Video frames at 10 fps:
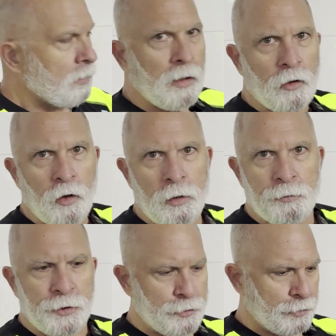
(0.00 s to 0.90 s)
Now I'll go ahead
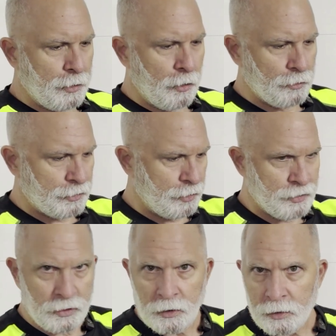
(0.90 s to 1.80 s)
and pre-drill the holes
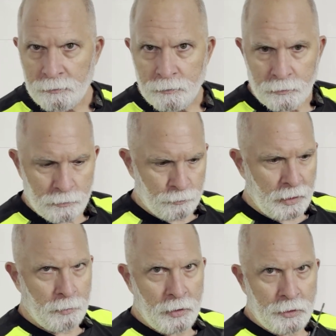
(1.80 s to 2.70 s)
using the
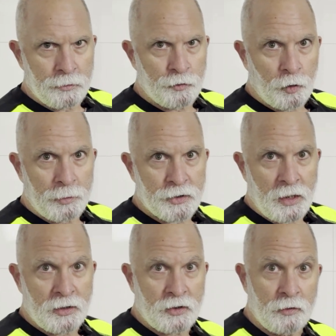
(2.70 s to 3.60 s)
recommended drill bit
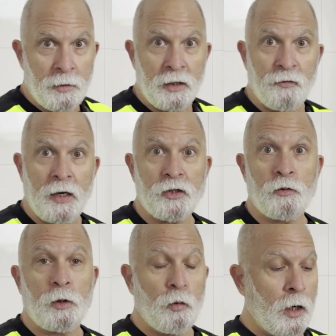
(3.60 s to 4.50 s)
size that the
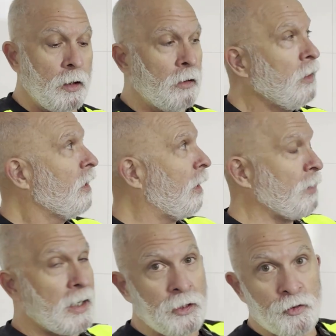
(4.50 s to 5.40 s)
manufacturer required. I'm
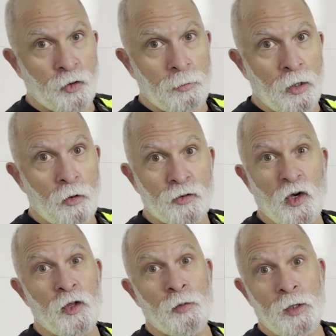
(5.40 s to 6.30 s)
not going to drill my holes
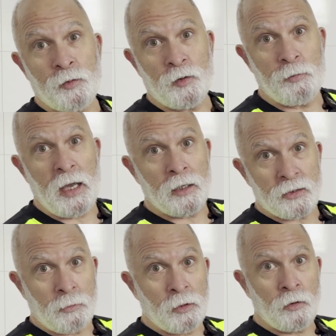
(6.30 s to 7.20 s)
all the way through the
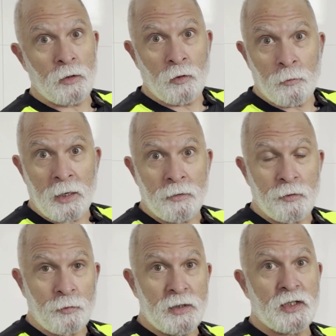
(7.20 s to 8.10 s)
panels. I'm going to only go about
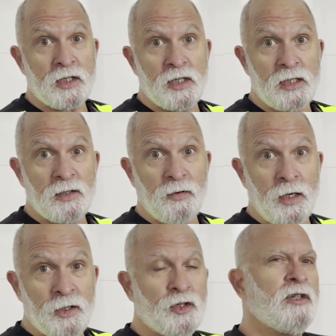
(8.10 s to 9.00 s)
3/16 of an
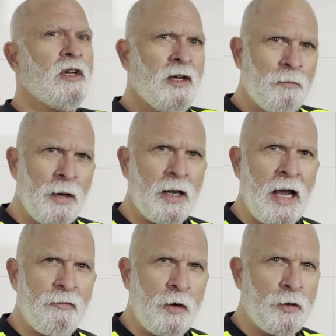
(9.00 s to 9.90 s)
inch, about
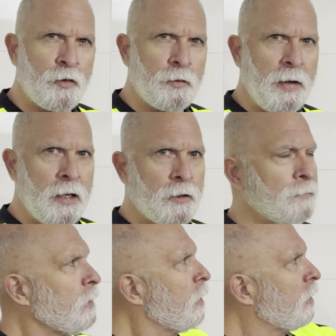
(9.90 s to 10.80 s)
halfway through the panel.
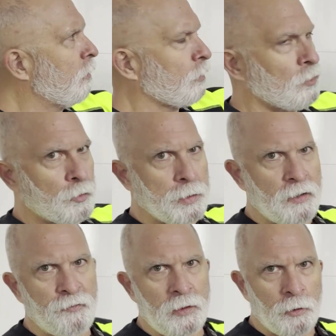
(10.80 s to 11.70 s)
Then we're going to apply
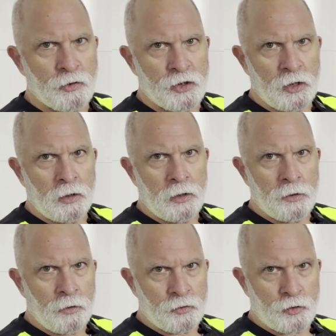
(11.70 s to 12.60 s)
Fibo seal into
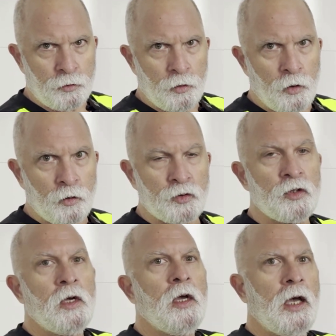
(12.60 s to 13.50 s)
those screw holes,
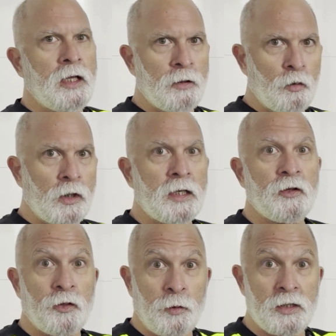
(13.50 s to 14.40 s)
and then we'll let
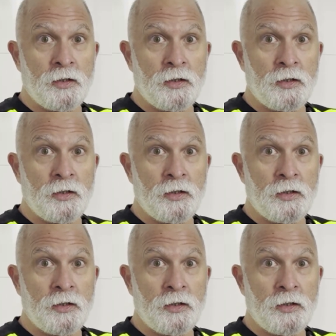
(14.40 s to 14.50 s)
the threads